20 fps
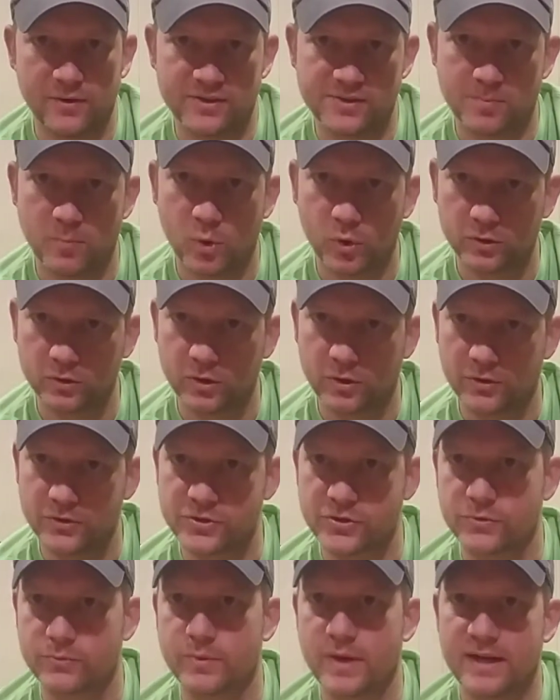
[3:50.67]
It's more
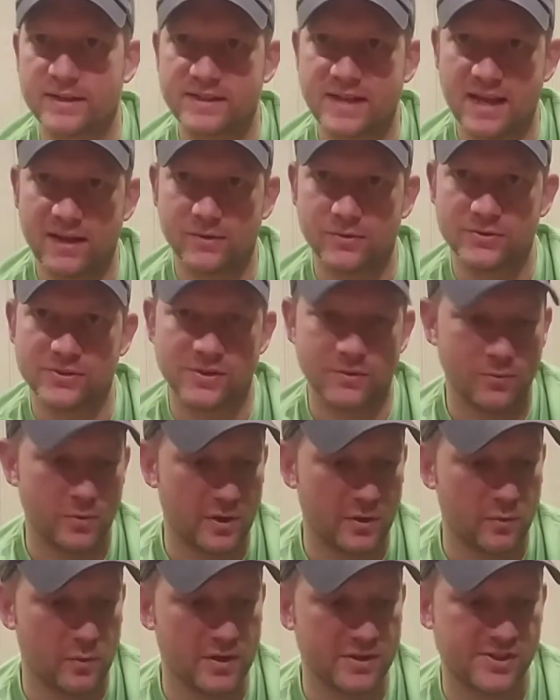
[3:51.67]
larger rectangles than what
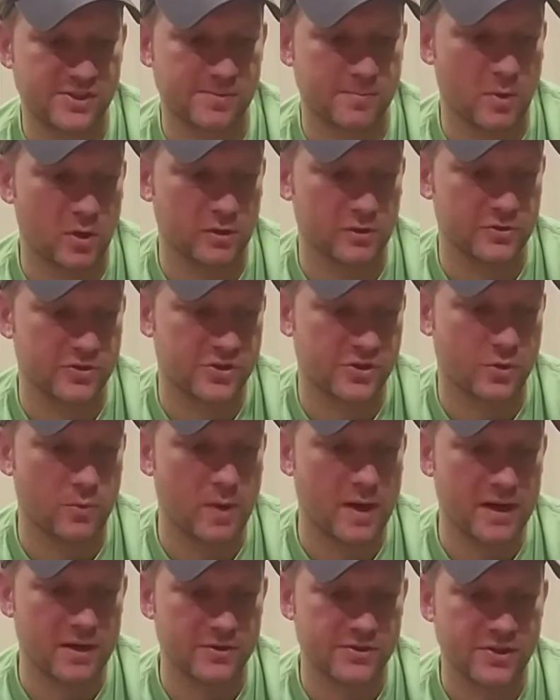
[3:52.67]
it was smaller
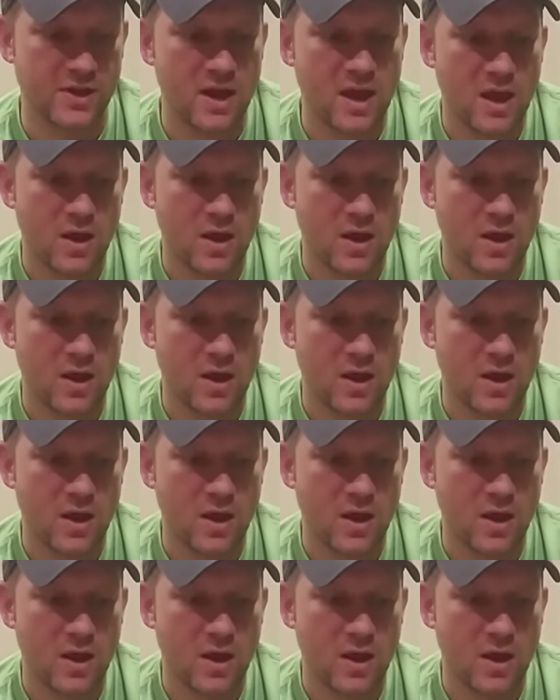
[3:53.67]
squares.